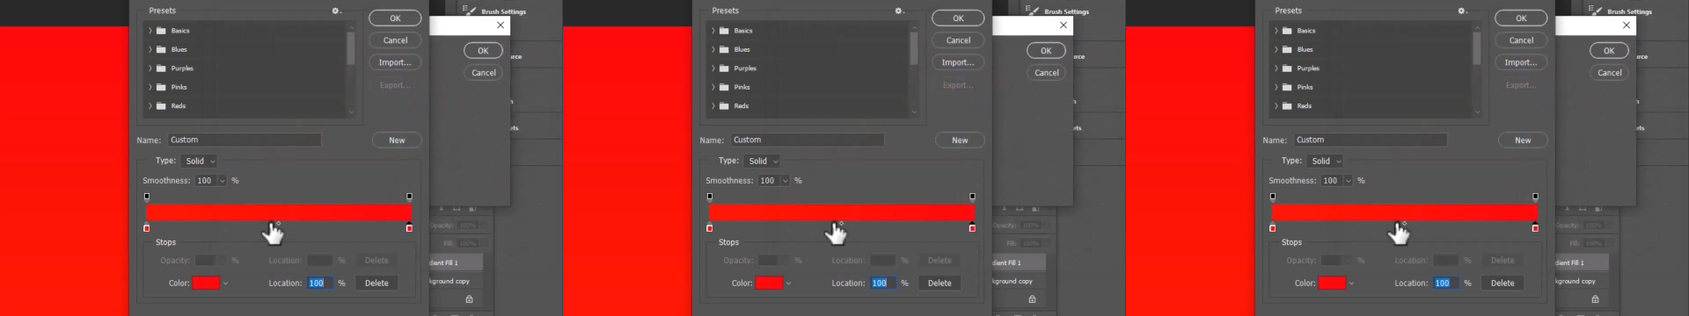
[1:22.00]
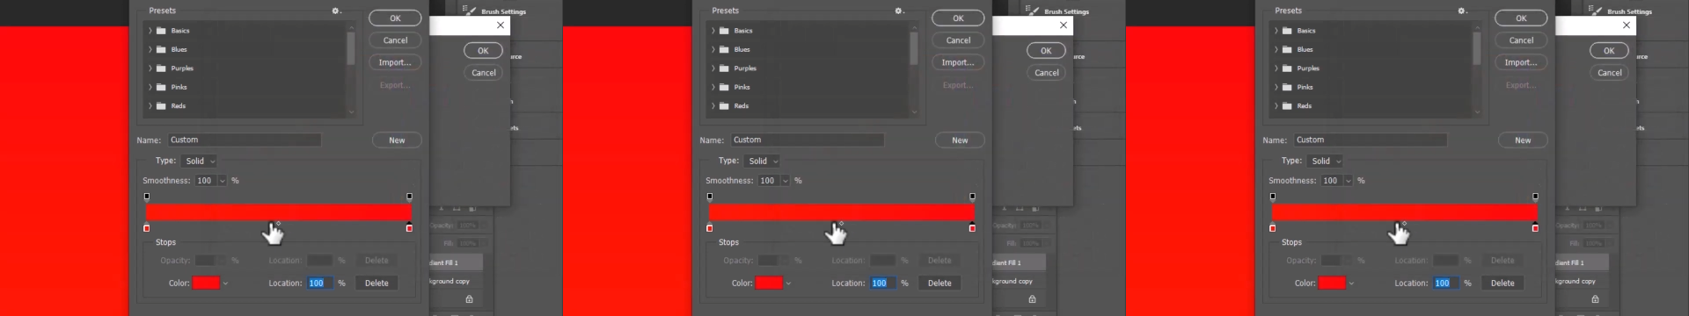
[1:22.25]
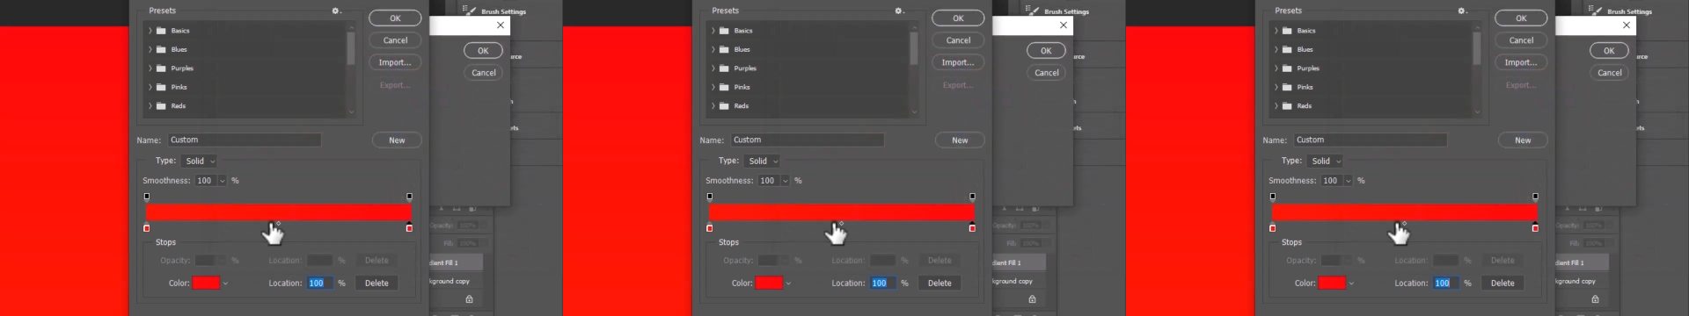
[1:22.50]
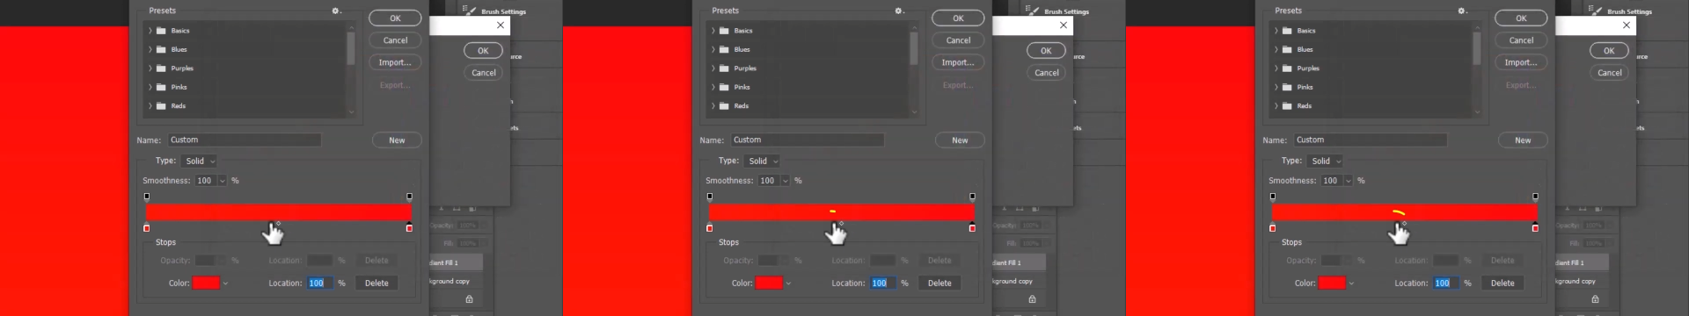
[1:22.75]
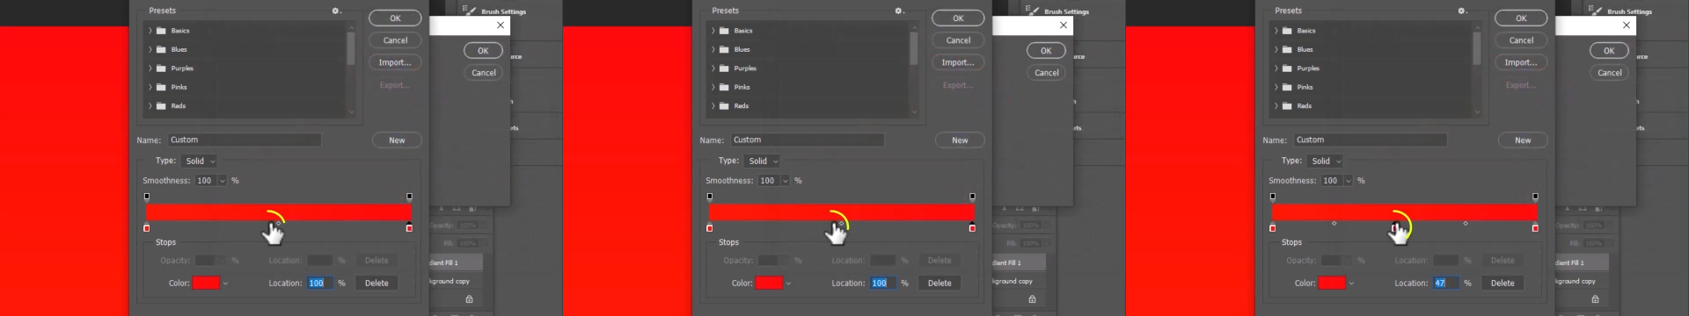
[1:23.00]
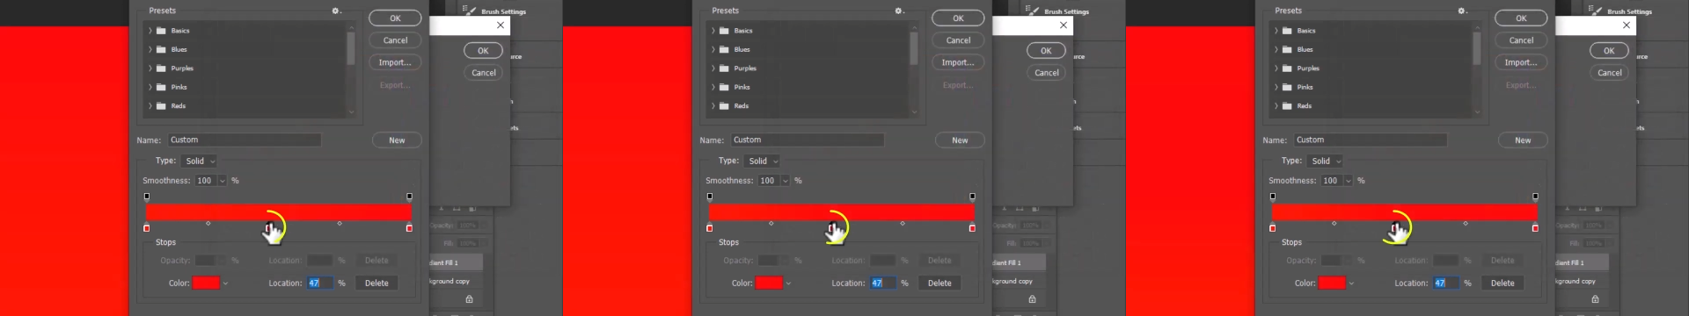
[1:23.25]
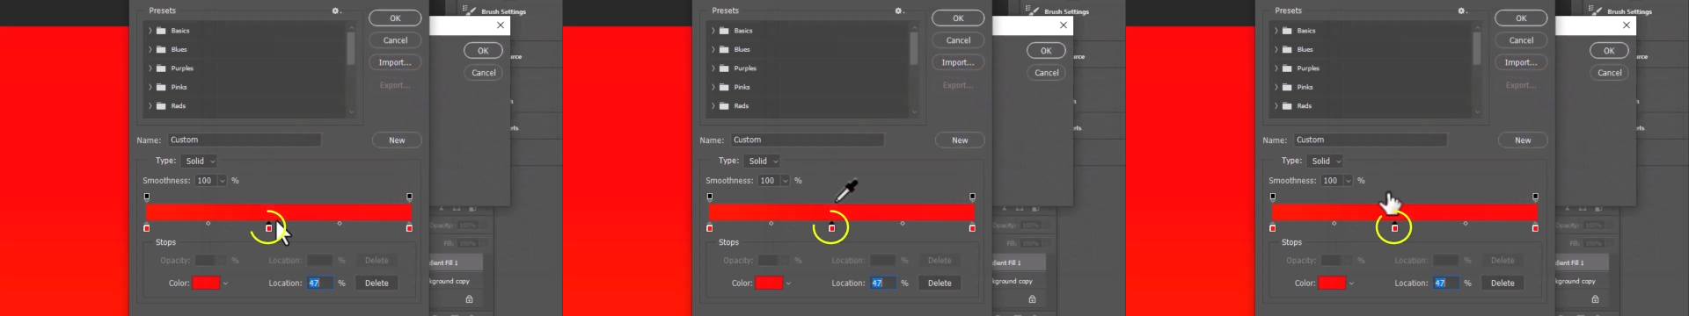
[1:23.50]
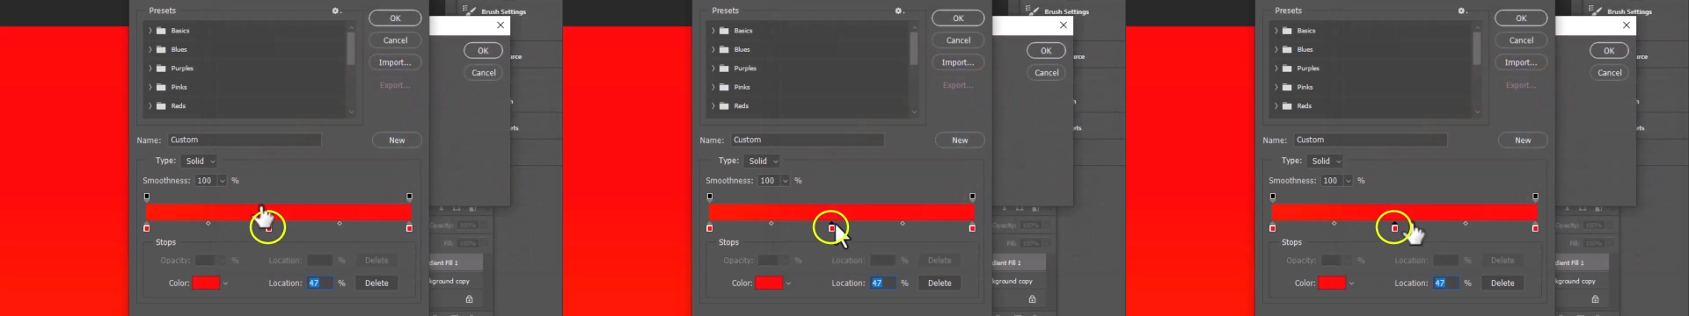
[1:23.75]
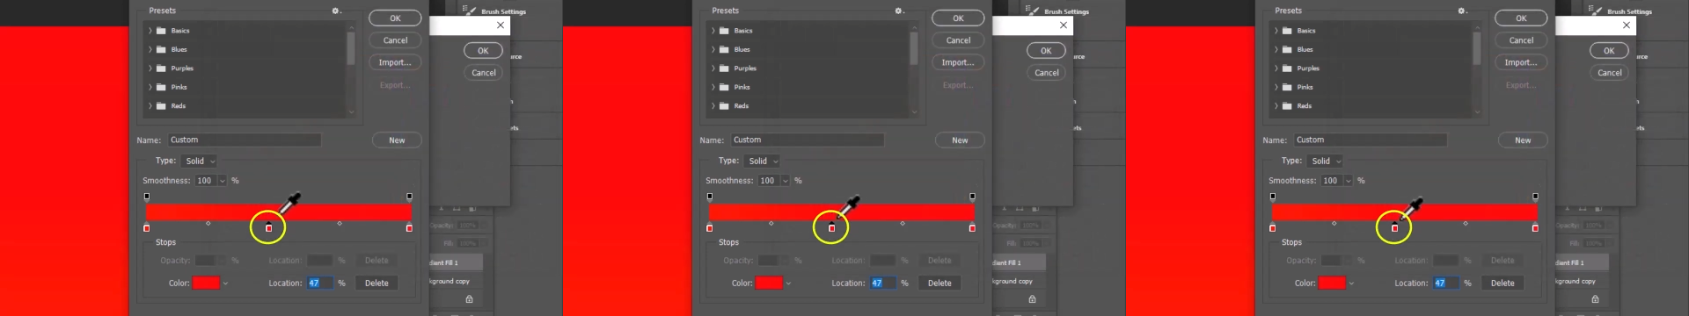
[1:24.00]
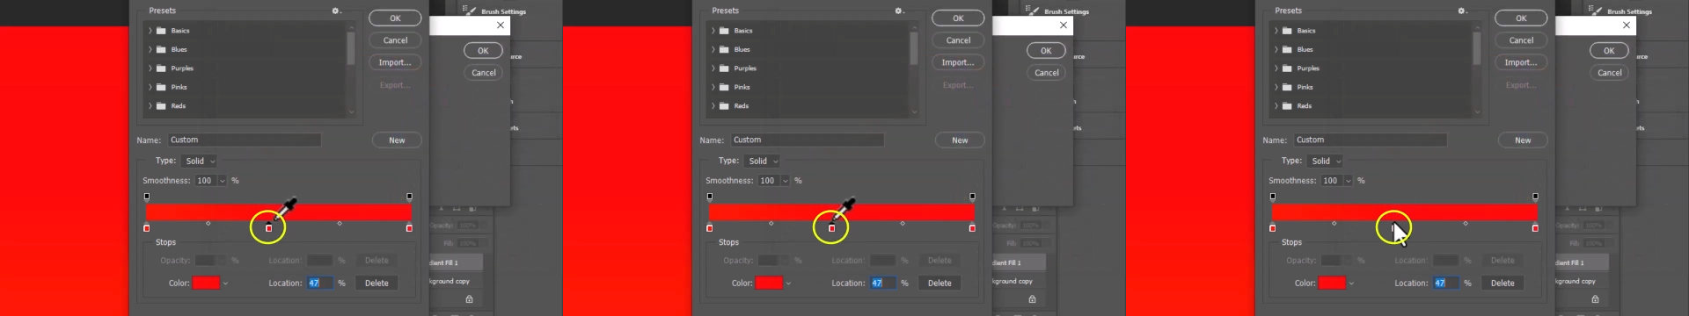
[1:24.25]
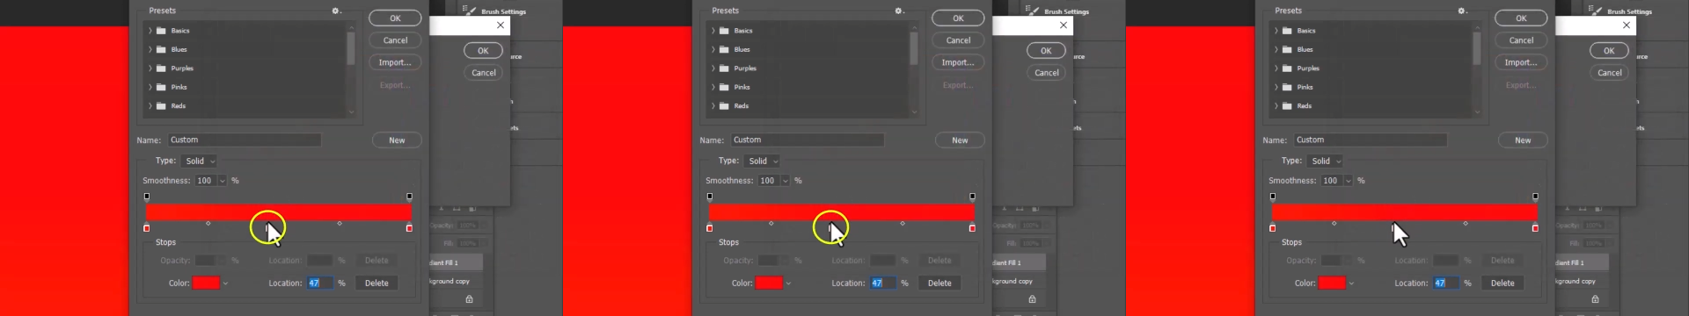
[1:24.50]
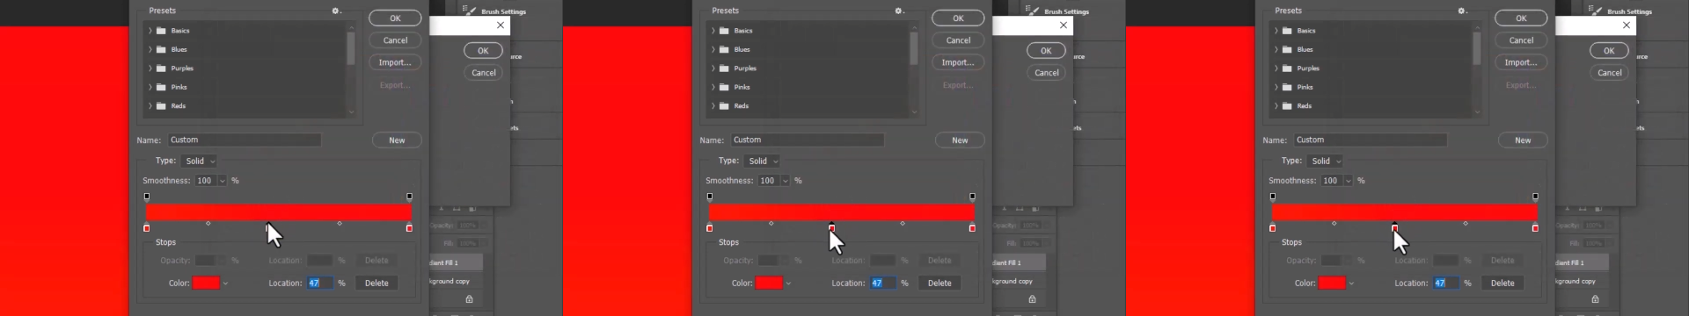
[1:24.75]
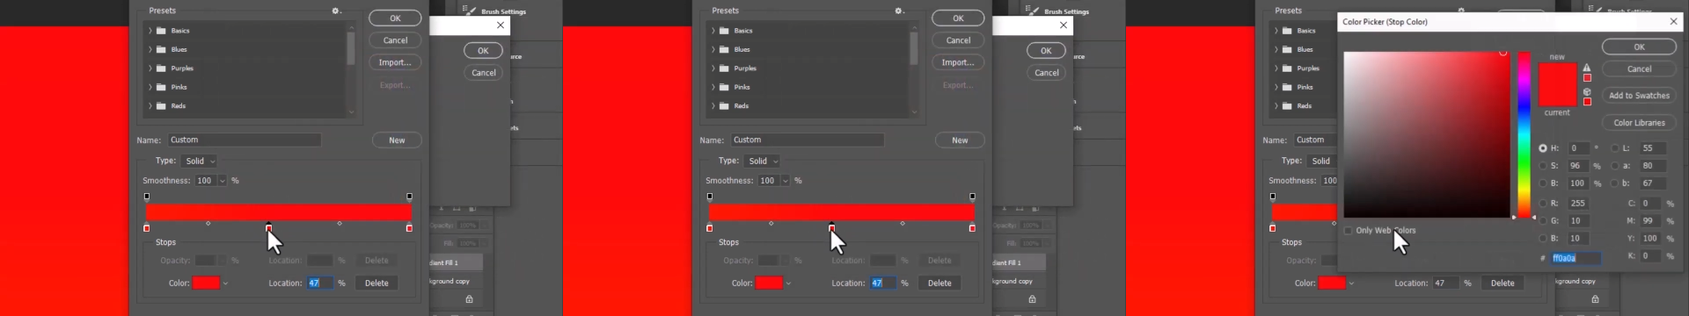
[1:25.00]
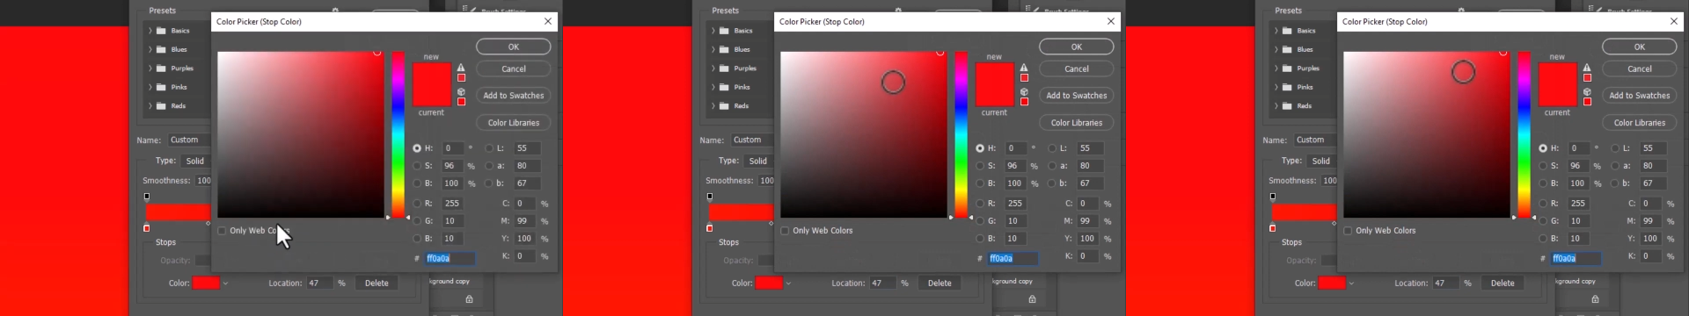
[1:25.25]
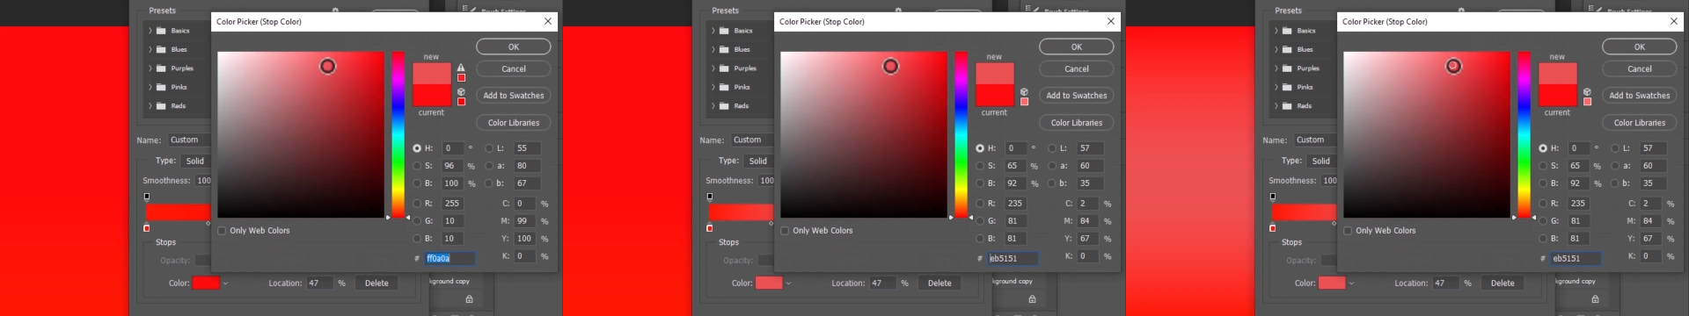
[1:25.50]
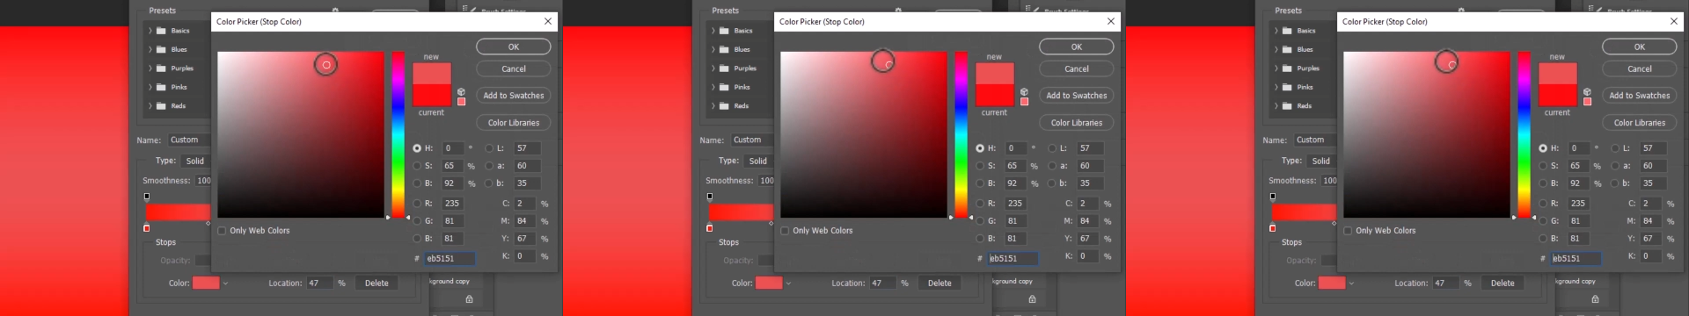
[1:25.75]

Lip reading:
Nobody's mouth can be seen.